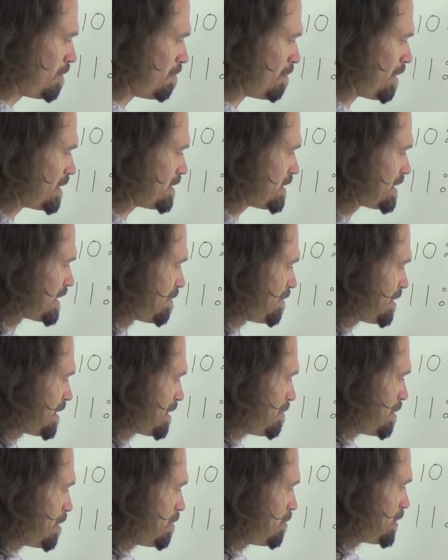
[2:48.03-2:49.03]
My sum at
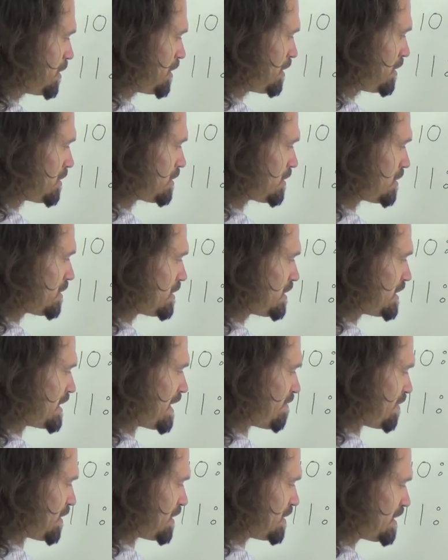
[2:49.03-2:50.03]
the moment is
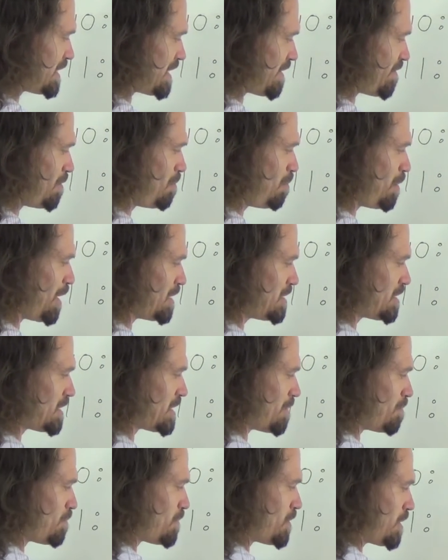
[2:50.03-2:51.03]
7. 7 plus
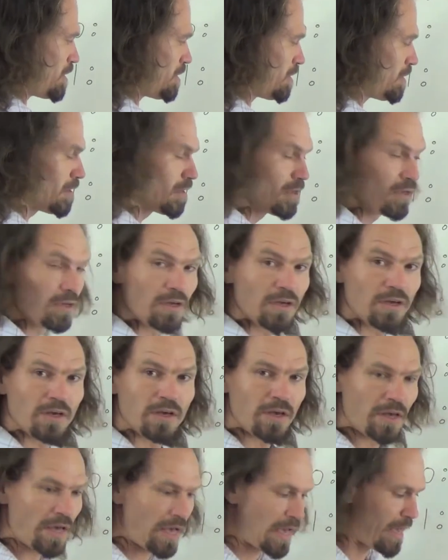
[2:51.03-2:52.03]
something.
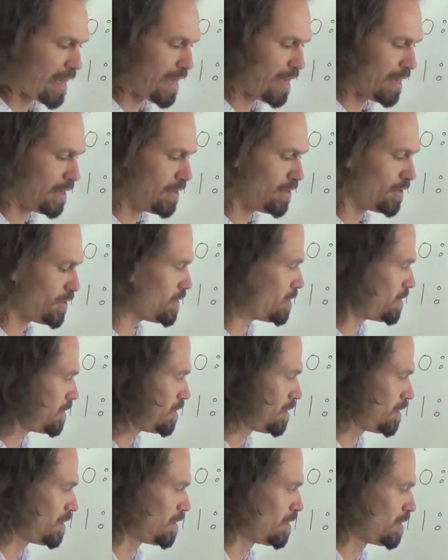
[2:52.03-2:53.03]
And